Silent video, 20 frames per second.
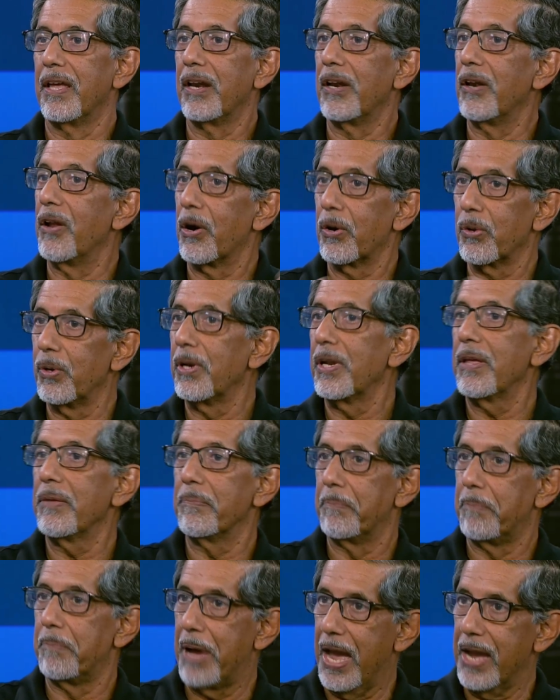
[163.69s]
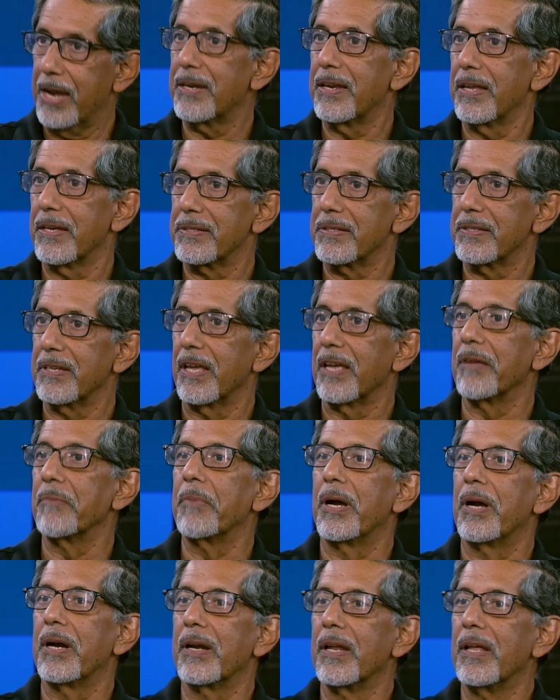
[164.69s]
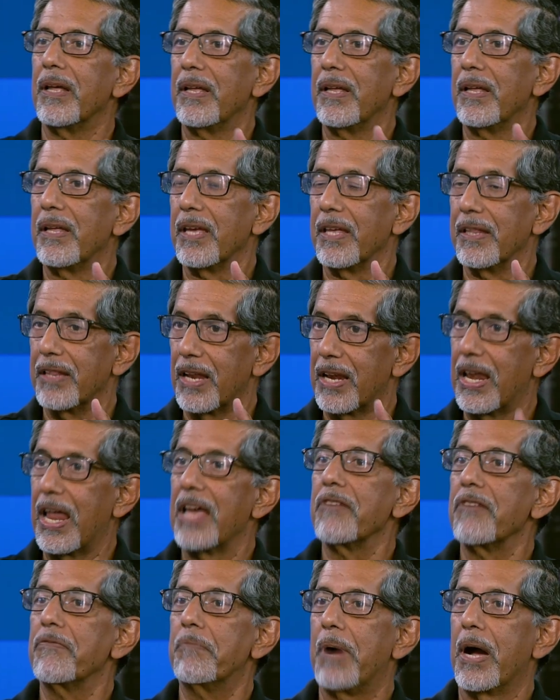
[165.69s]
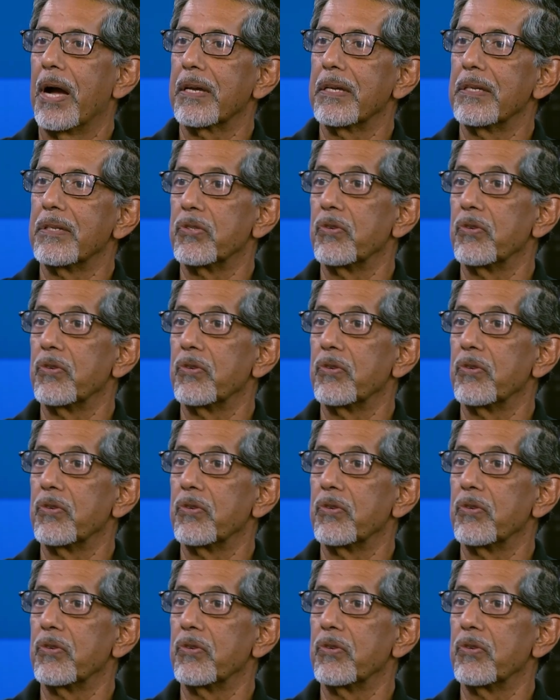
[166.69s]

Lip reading: not only back testing, but in the live market.